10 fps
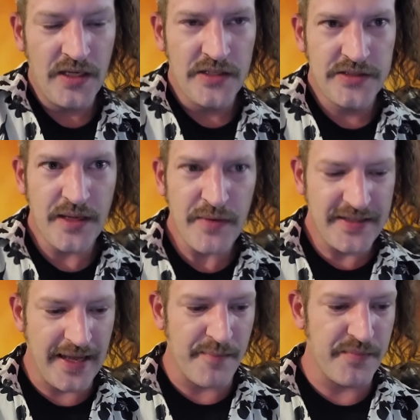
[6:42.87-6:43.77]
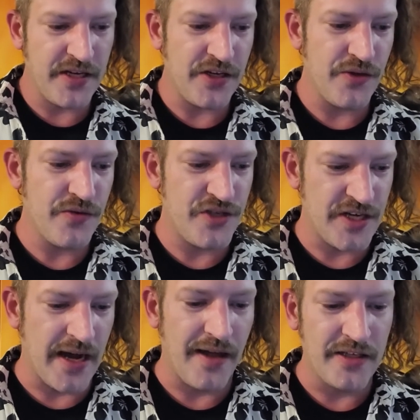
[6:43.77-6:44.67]
Some attempt to use
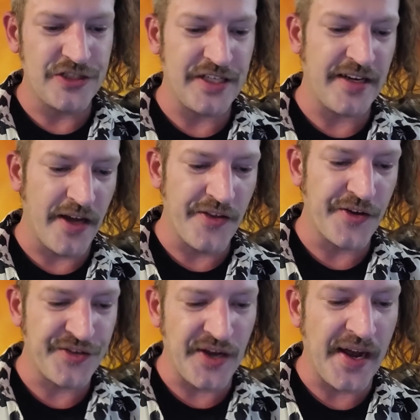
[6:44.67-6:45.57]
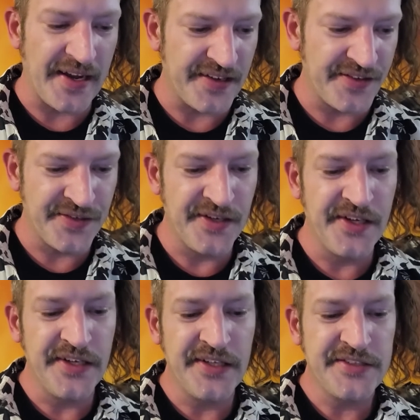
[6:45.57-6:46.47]
geology and other science
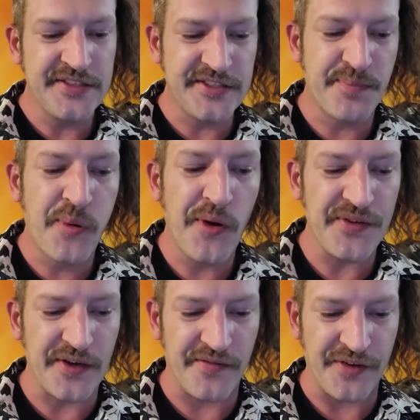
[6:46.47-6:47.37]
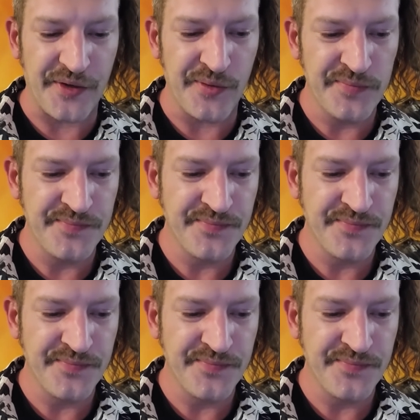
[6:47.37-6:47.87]
to support their view,